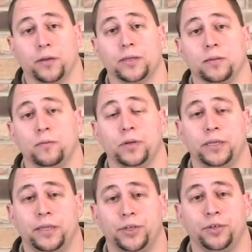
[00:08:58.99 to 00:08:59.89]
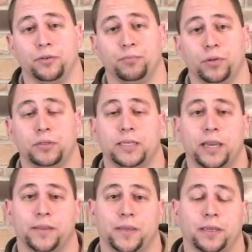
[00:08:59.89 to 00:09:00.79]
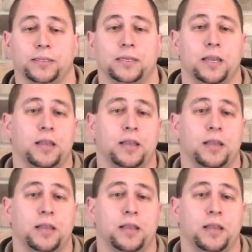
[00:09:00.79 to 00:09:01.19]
This will really teach you the blues side of things,